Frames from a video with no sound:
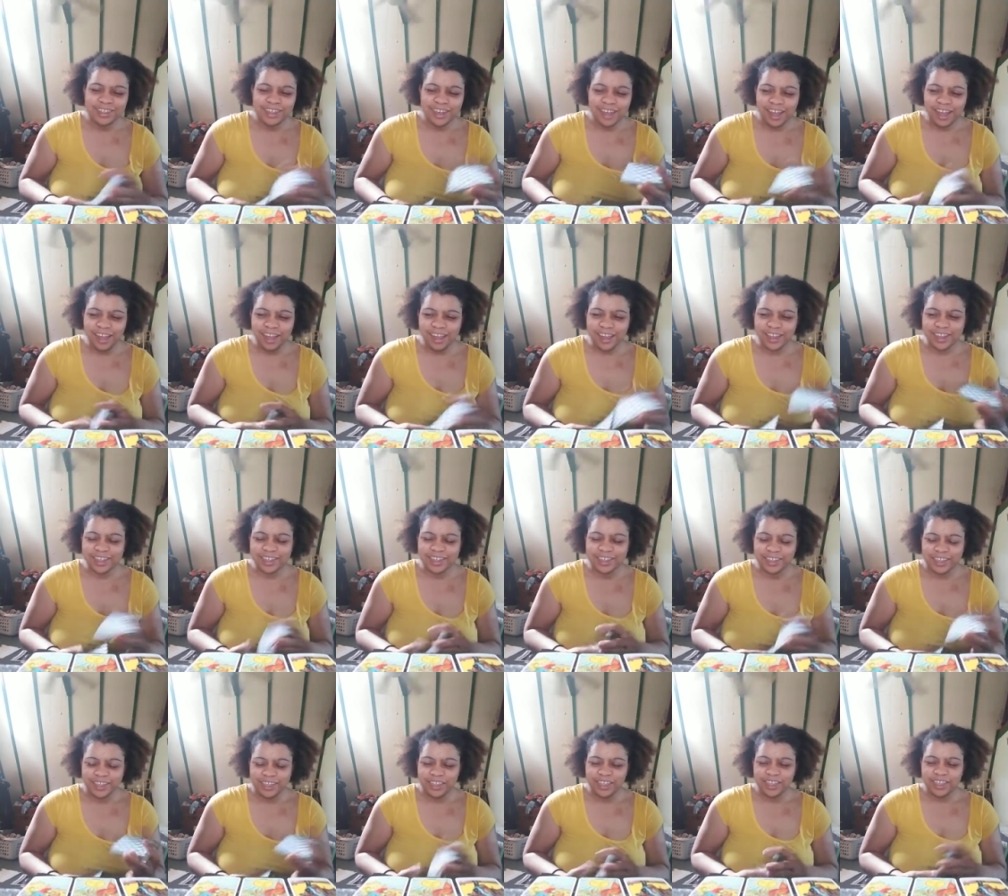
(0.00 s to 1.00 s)
Ah,
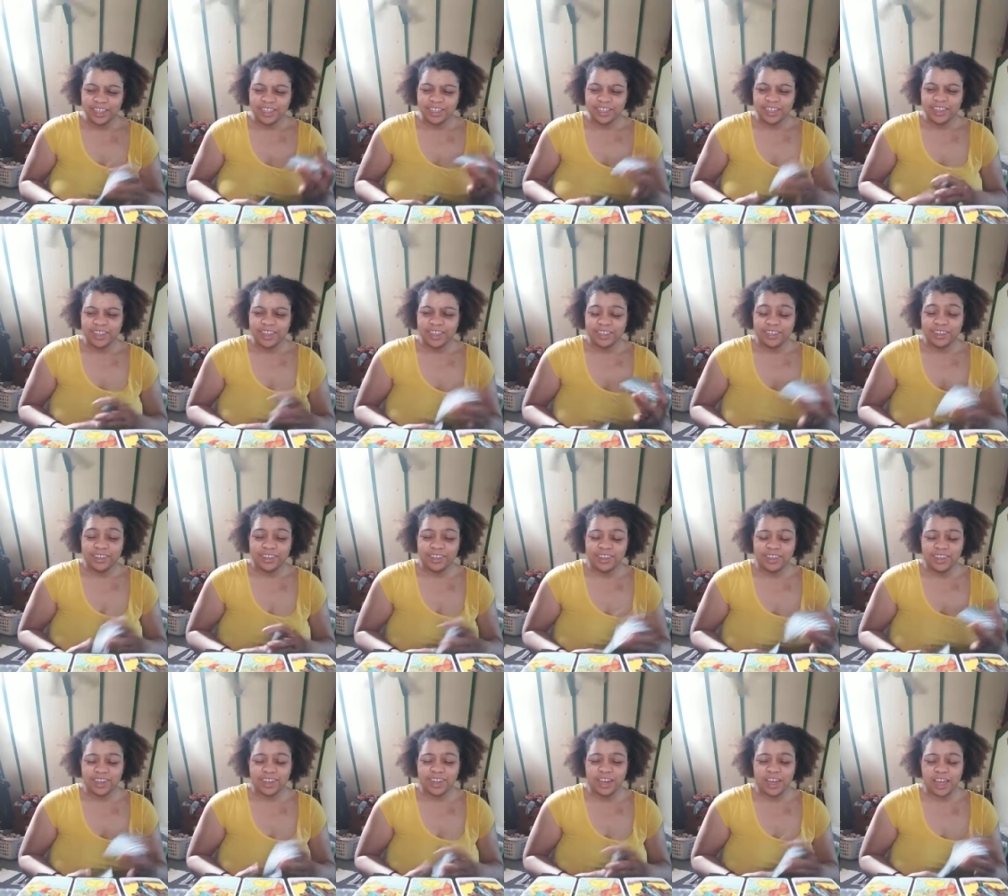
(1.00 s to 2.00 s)

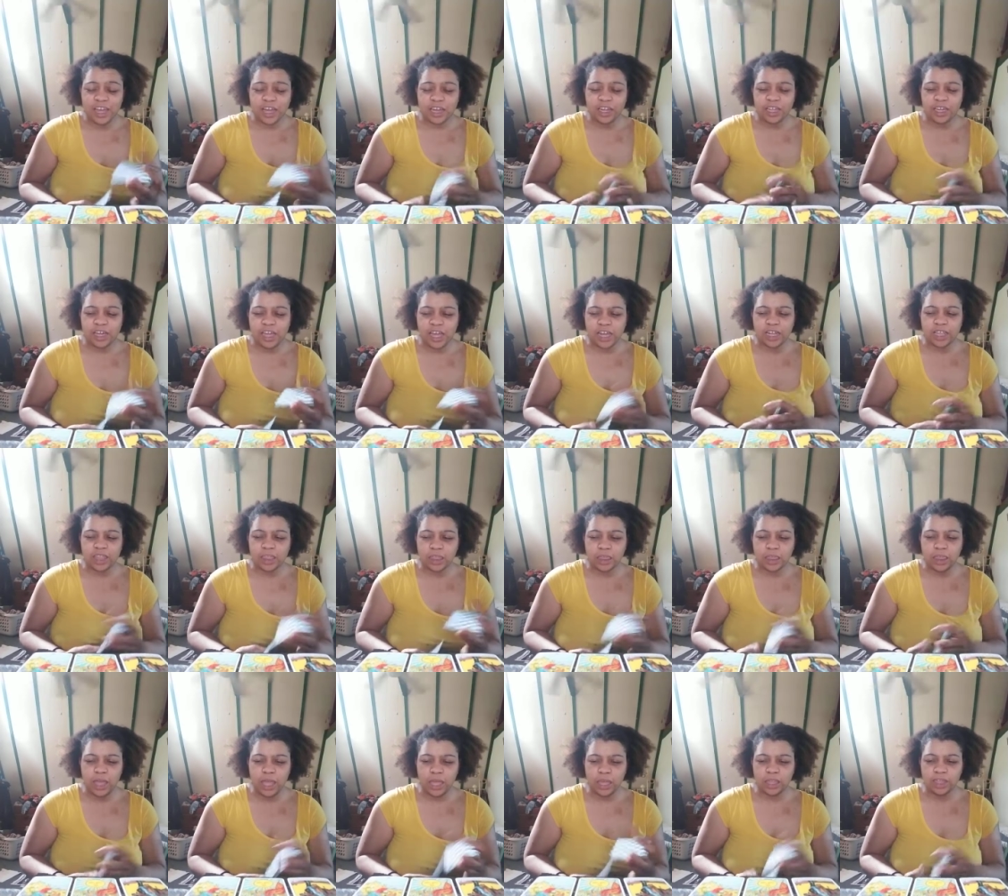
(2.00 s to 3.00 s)
naughty naughty
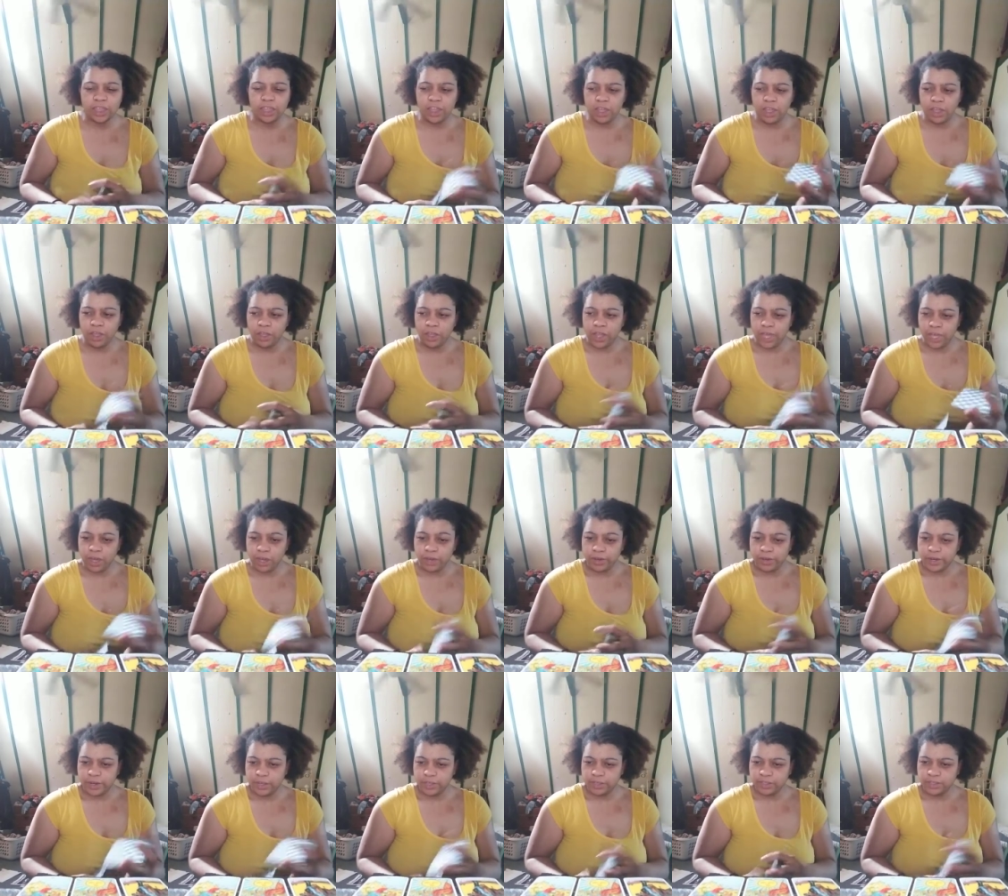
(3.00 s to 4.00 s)
thing, yeah,
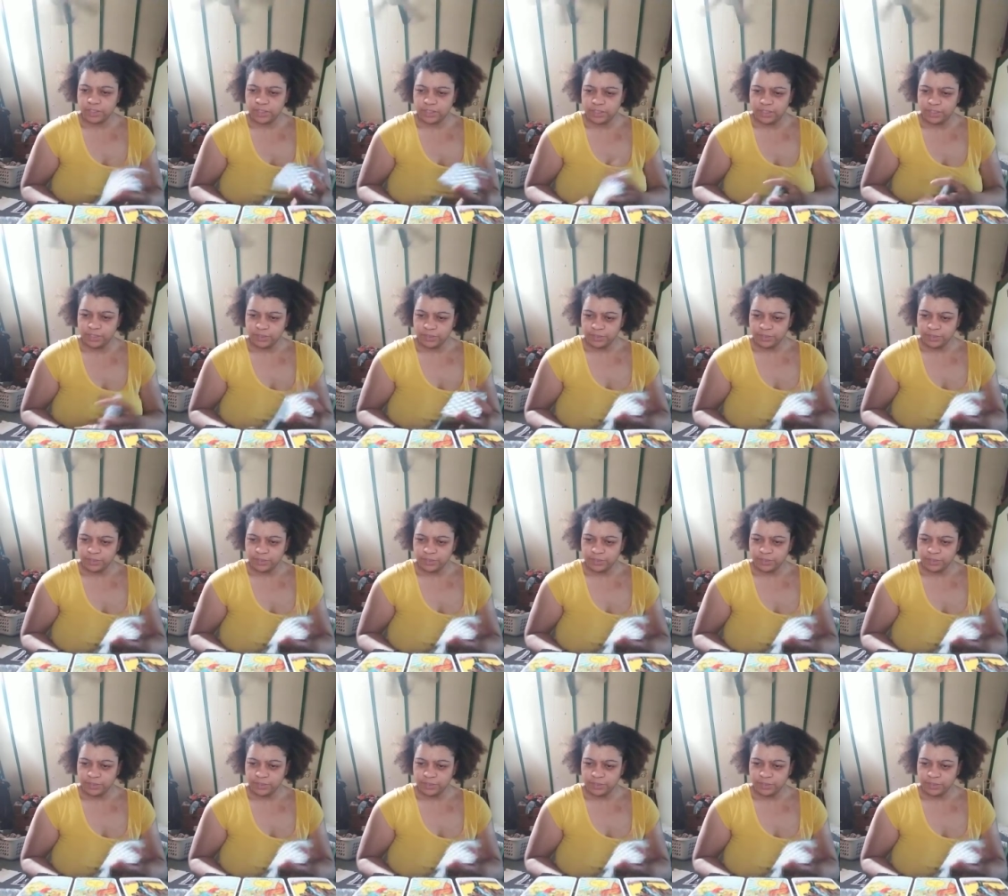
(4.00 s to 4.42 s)
Aries.